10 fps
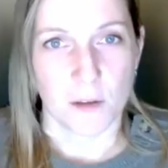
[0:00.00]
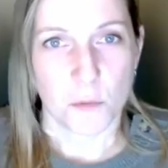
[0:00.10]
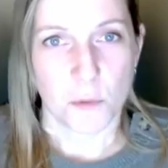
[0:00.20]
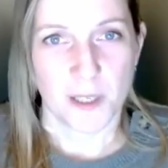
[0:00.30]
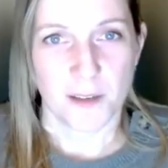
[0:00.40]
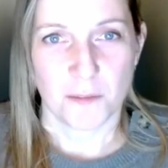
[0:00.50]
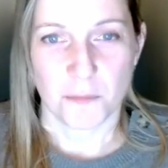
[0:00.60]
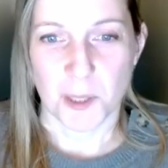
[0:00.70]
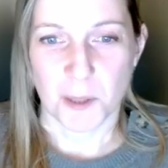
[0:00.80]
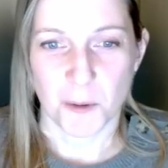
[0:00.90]
I don't want to give
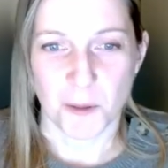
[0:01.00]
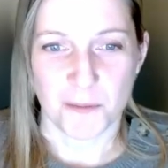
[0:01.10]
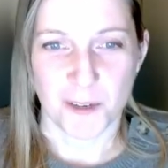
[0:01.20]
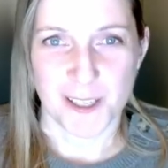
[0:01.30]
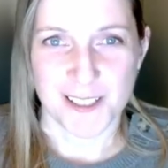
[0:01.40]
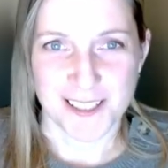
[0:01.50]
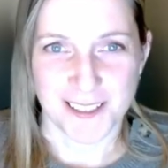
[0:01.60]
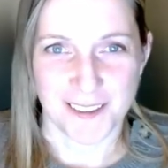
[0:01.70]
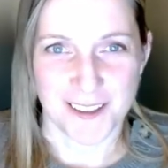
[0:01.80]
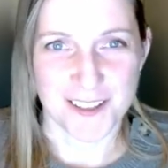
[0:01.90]
medical advice
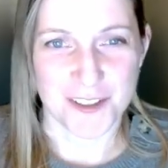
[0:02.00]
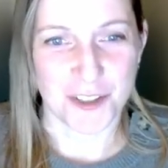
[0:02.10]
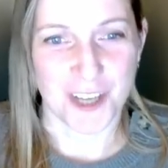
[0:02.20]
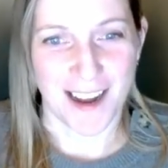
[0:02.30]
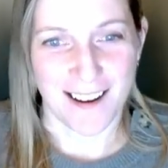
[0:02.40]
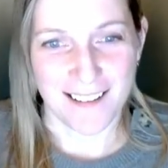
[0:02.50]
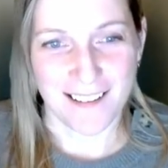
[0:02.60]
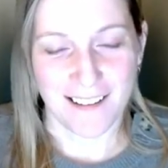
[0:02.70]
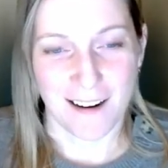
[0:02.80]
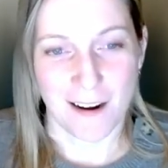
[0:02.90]
in this chat,
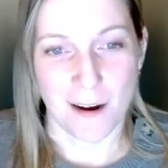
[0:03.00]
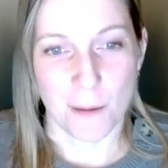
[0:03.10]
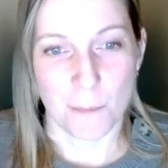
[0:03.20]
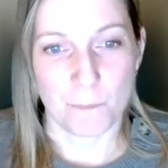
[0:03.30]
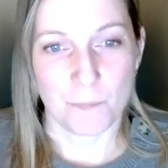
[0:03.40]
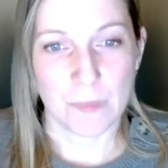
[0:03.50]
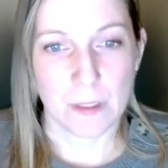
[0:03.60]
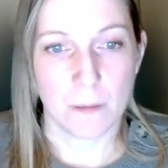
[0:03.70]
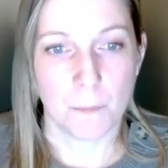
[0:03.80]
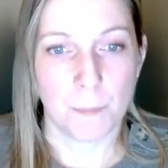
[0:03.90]
no. um,
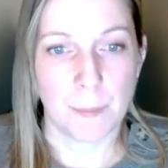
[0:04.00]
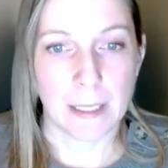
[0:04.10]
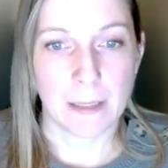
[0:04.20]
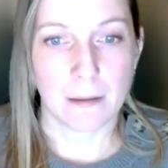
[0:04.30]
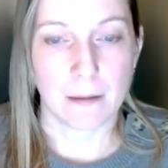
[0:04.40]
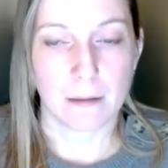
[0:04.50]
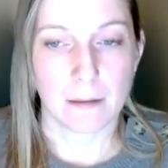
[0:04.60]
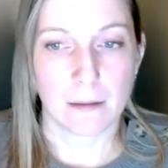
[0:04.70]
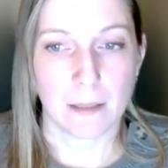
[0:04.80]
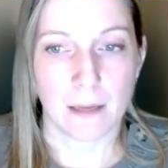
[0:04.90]
but
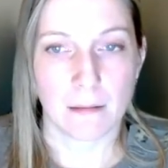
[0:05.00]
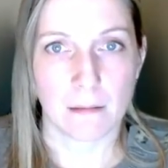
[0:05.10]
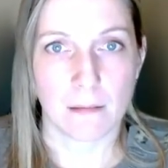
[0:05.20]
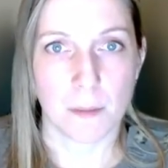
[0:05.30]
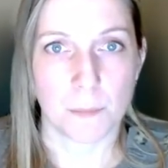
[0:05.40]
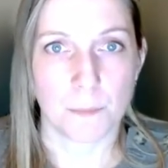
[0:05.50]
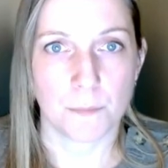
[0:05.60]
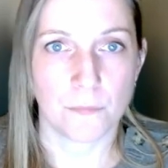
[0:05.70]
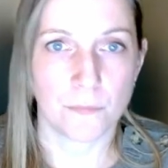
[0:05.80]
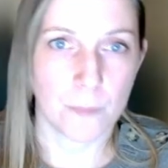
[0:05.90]
as I said
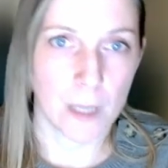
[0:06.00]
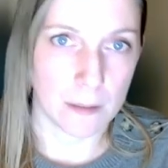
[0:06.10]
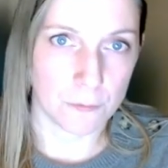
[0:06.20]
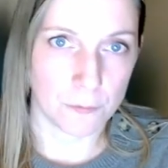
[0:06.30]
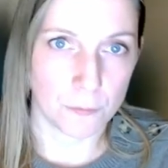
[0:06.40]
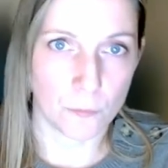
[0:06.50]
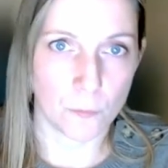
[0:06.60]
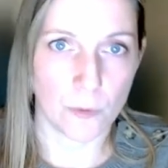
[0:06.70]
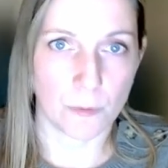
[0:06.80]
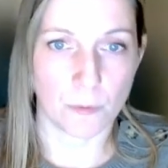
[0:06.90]
kind of
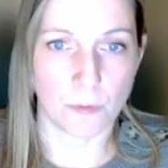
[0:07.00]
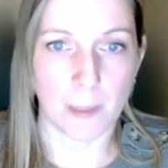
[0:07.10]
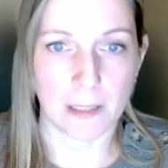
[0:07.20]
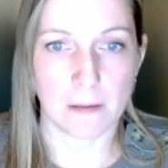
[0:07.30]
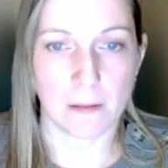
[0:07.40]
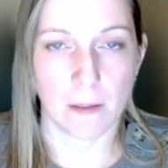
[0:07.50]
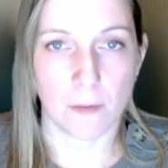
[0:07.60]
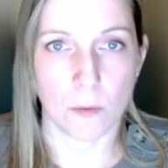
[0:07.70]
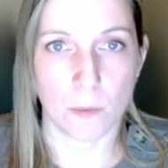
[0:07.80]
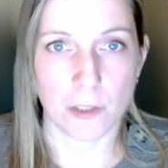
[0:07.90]
with respect to the
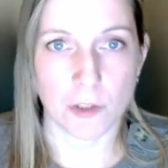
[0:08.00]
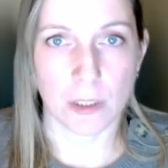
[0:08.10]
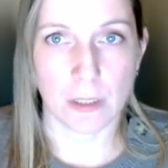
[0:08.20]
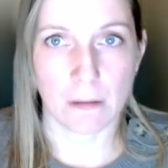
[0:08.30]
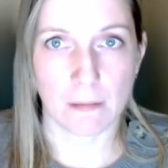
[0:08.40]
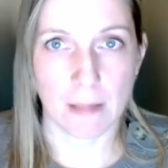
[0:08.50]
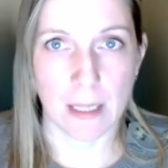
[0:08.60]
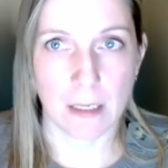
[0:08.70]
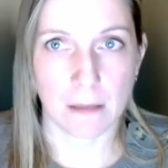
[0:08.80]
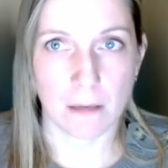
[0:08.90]
other question is
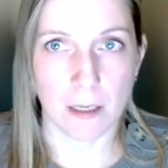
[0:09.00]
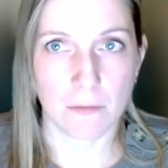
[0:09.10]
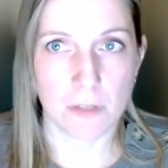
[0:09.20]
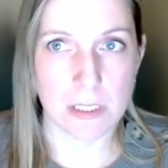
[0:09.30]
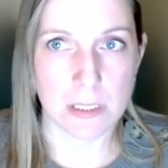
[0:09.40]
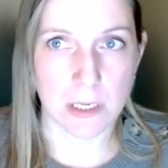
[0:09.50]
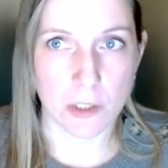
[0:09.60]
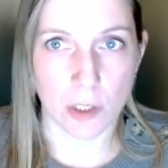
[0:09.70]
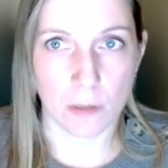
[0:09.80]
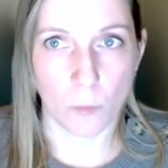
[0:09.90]
that it's kind of a
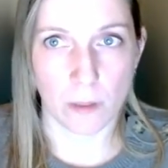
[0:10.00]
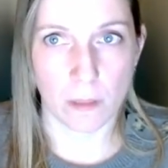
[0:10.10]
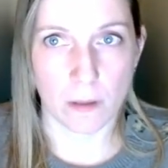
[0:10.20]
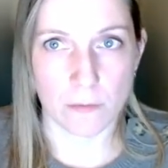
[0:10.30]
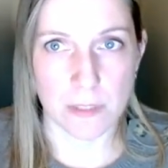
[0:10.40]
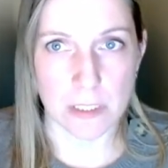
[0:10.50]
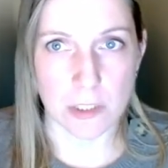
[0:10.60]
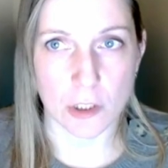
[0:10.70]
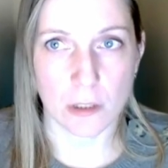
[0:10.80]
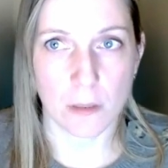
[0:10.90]
discussion with your
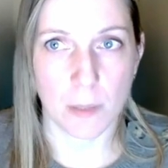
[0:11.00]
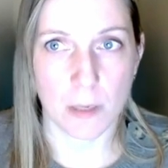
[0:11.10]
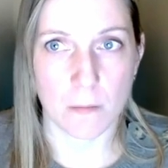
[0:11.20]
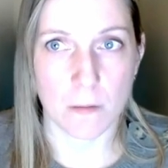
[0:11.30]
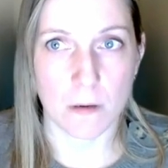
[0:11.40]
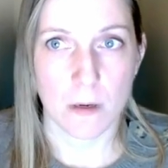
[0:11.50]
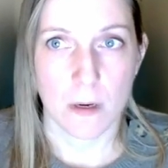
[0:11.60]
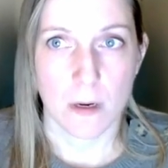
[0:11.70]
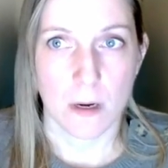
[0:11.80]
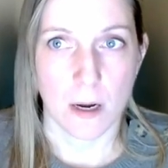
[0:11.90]
physician about
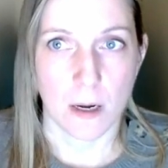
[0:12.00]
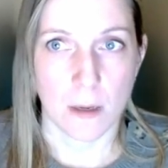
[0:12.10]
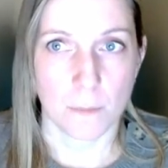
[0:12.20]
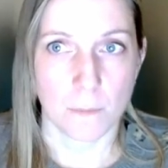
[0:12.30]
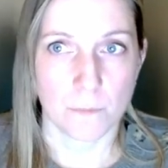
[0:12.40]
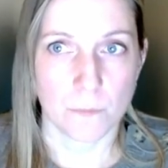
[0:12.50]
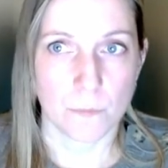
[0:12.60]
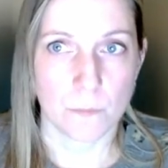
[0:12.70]
um,